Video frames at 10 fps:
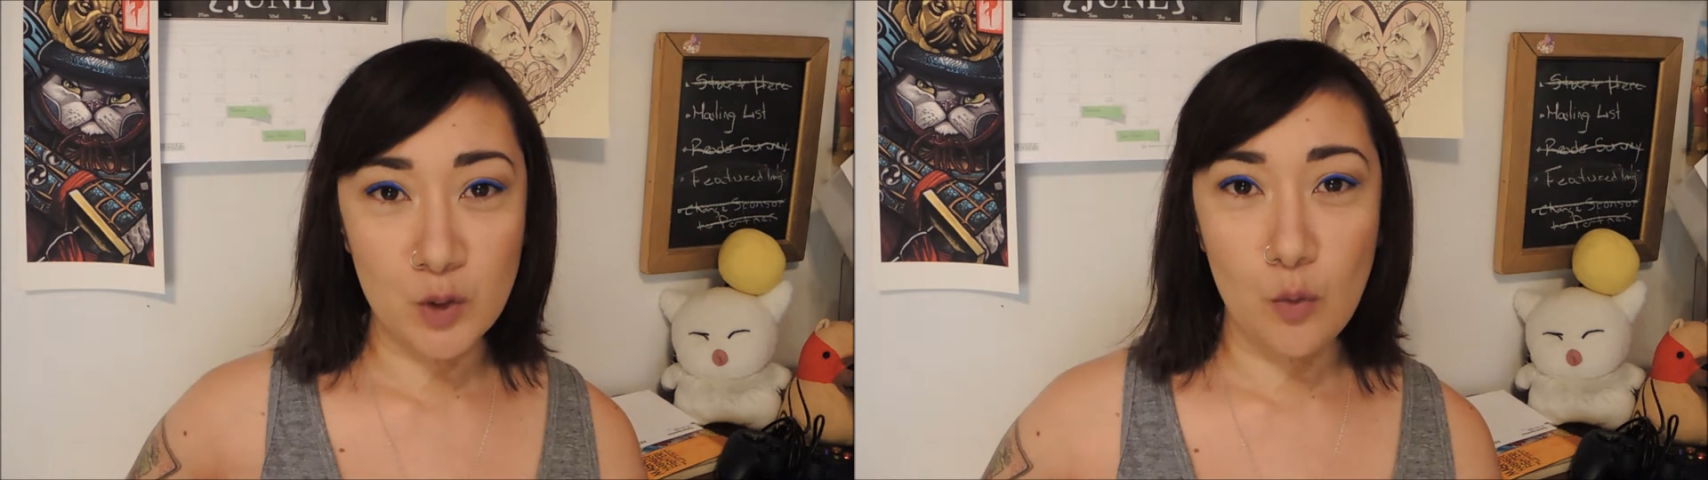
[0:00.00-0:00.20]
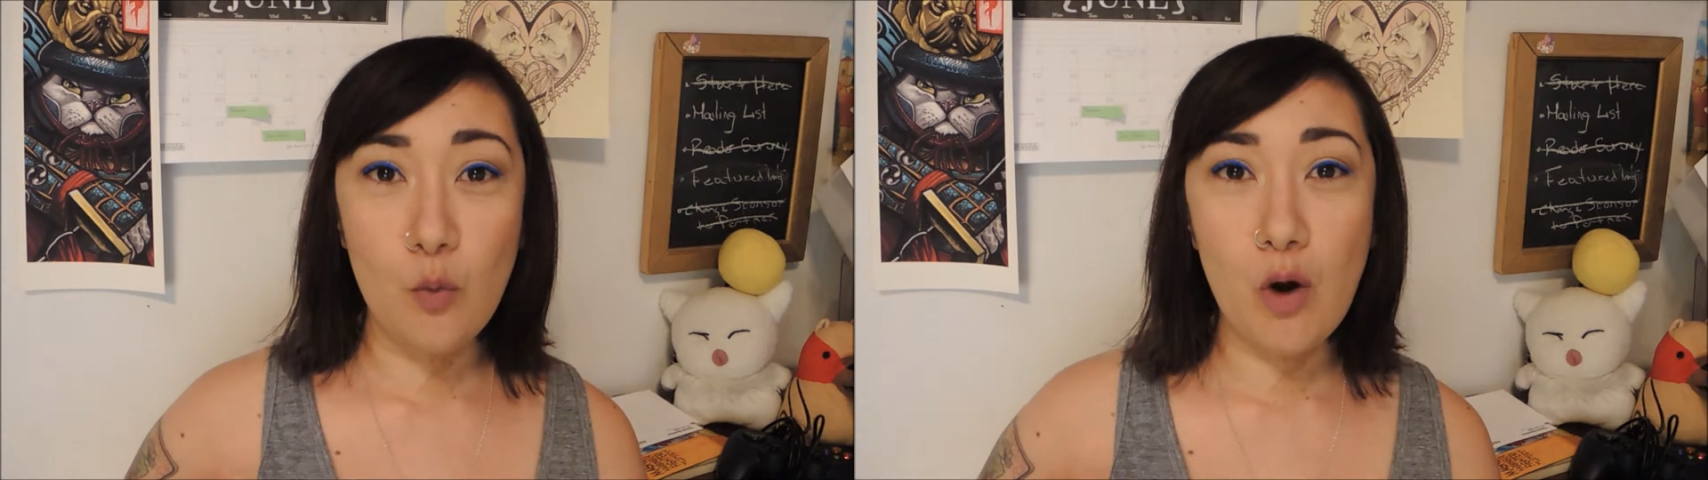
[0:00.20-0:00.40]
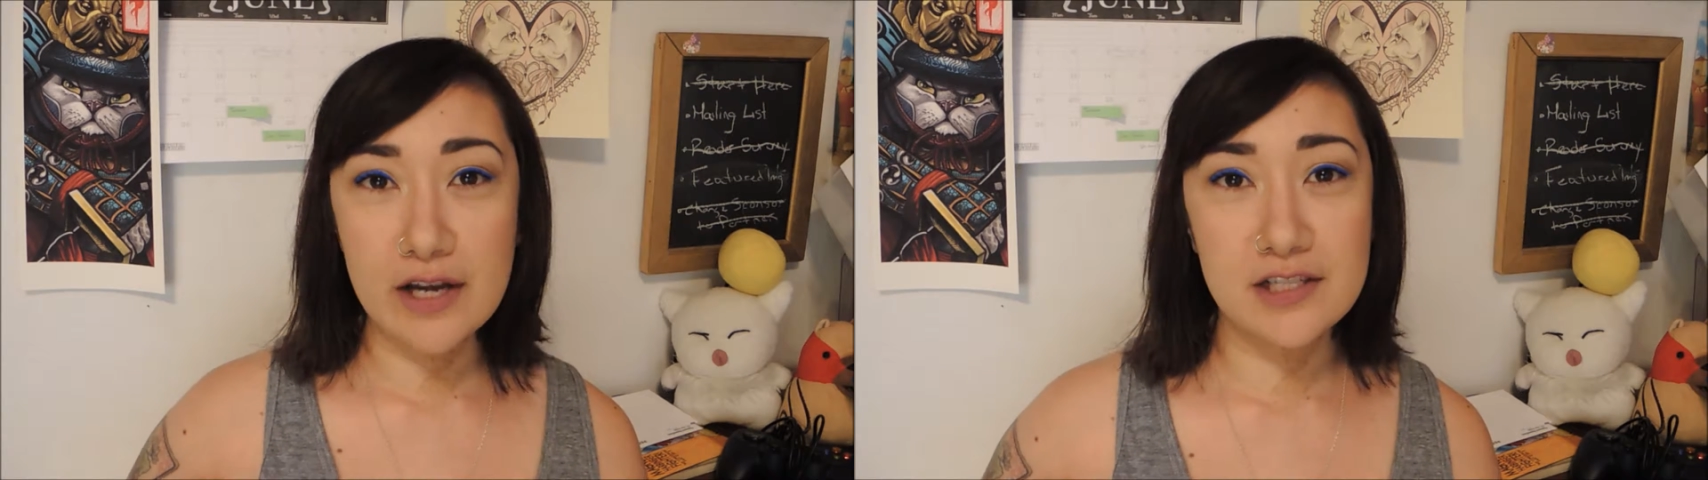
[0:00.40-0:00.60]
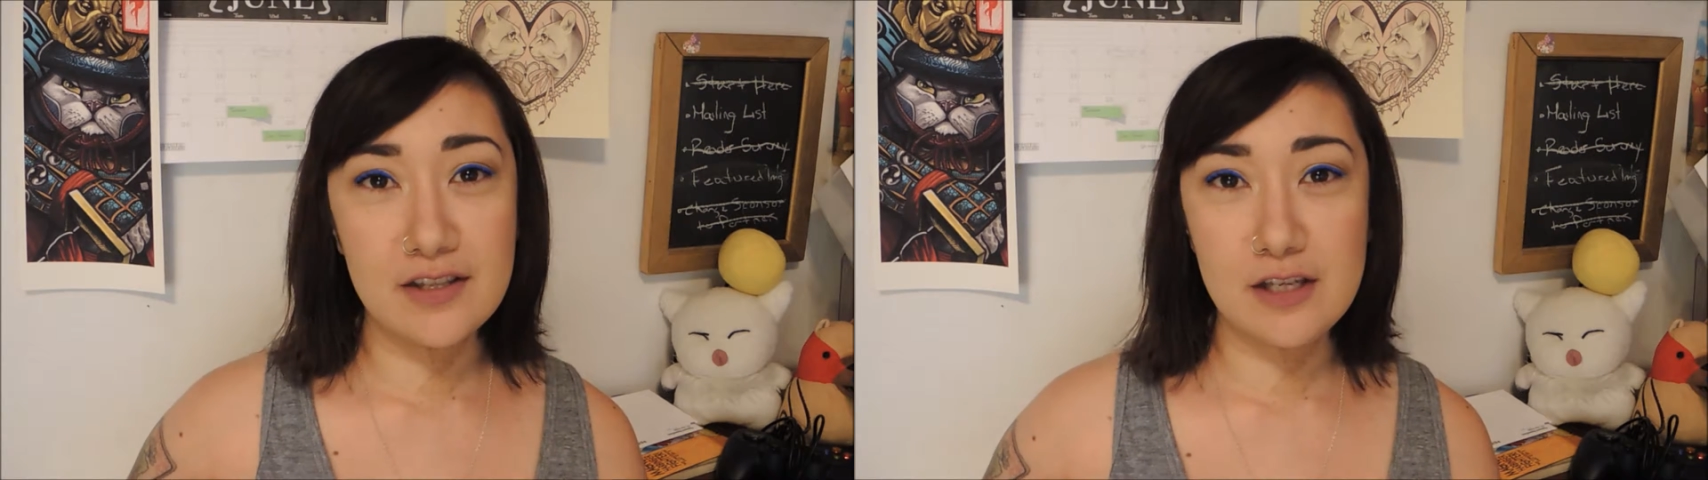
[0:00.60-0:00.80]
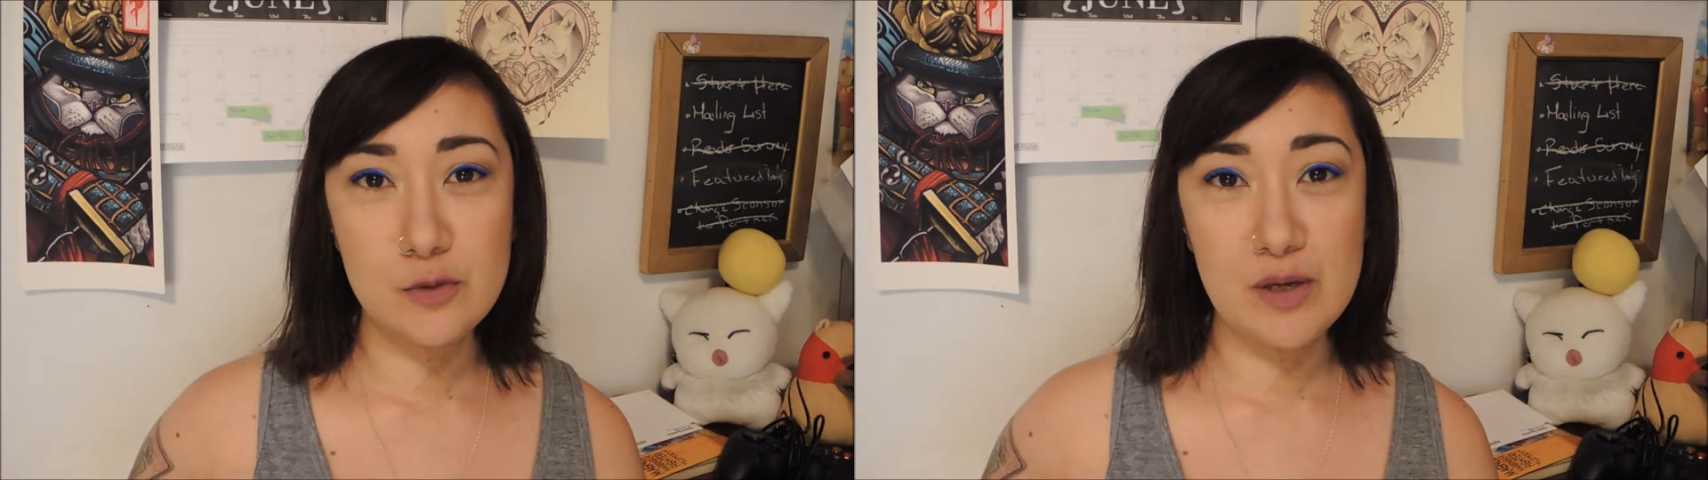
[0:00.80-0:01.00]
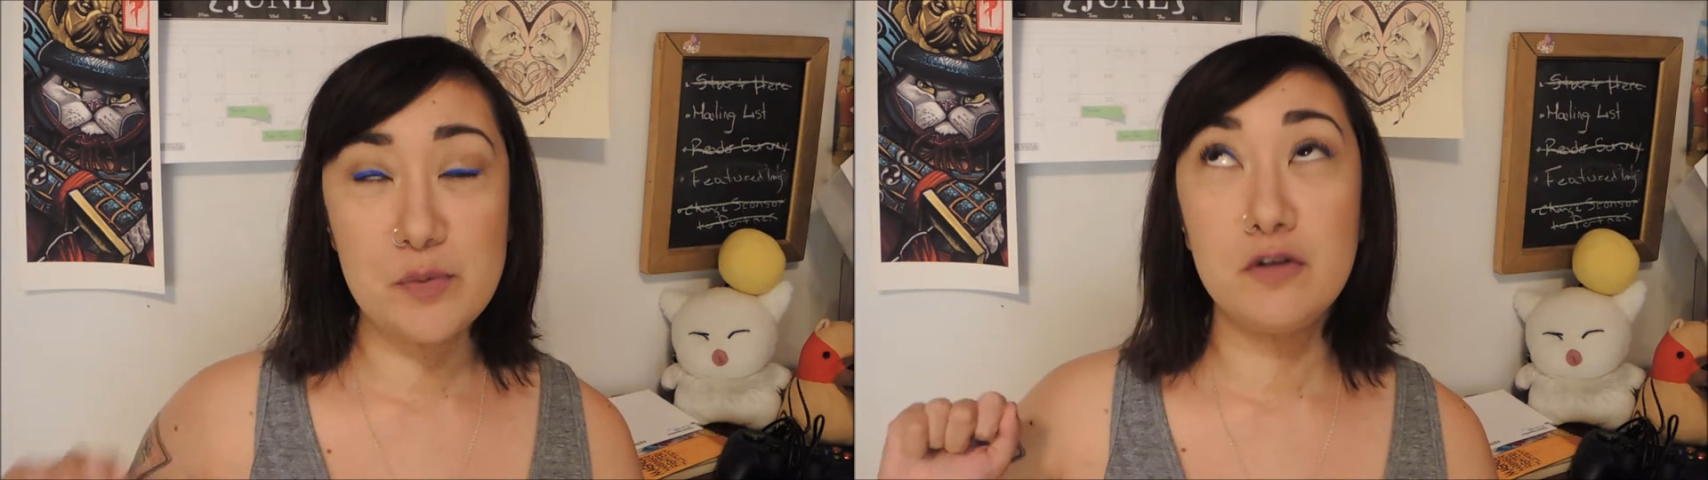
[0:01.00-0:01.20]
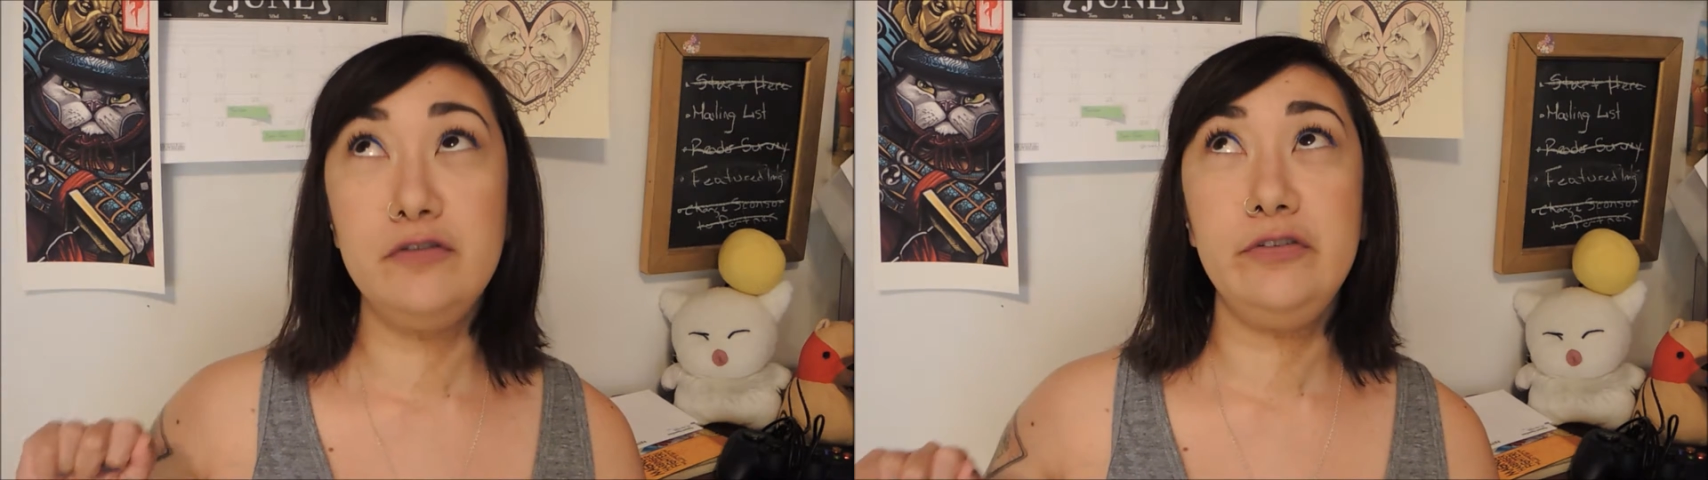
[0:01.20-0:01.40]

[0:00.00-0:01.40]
watching these people